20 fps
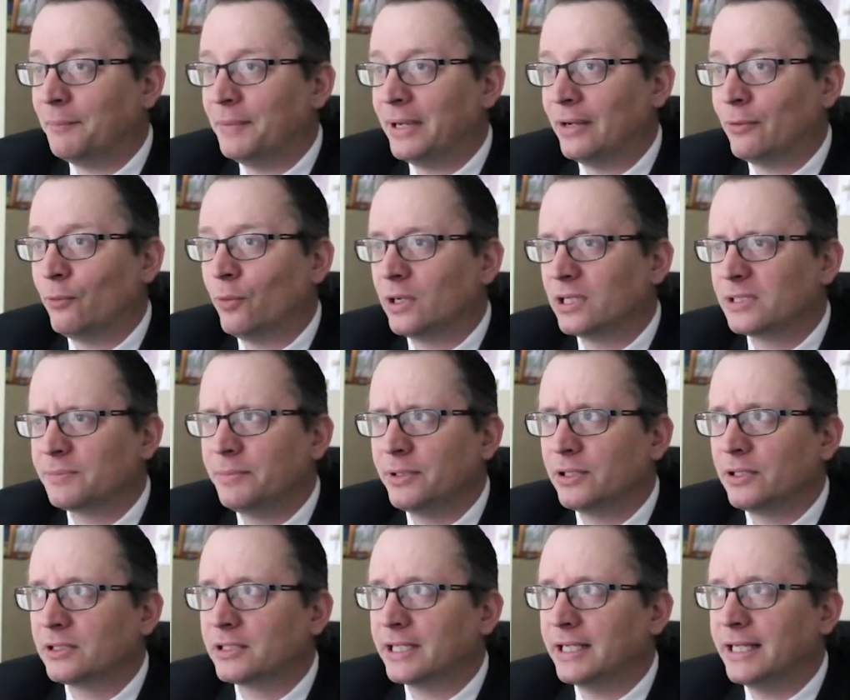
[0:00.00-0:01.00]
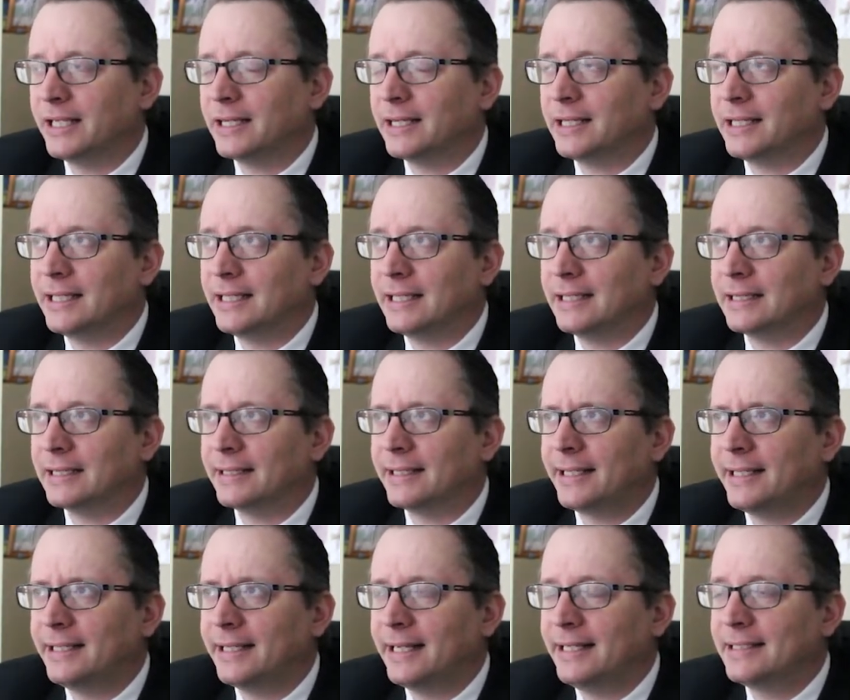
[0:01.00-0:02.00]
It was built in the
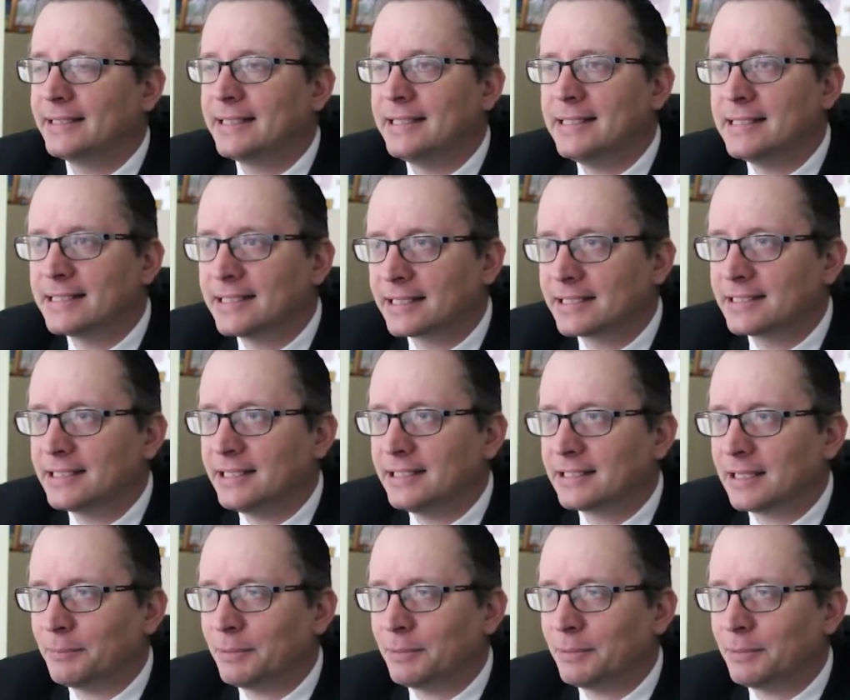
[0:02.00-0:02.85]
late 1860s.